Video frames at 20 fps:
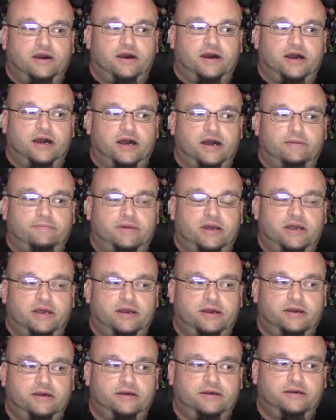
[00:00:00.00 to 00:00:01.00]
Um,
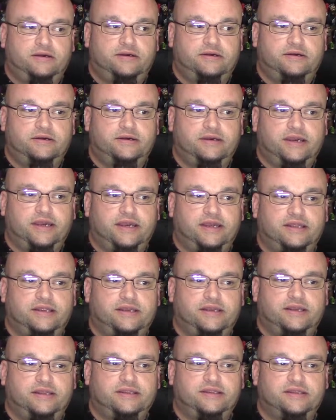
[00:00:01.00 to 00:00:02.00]

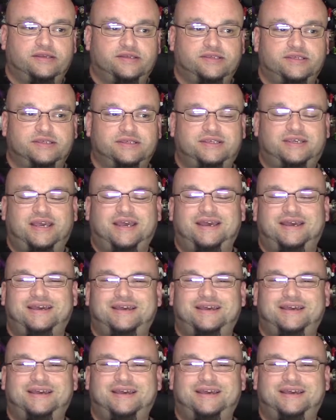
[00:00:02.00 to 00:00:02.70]
and and this is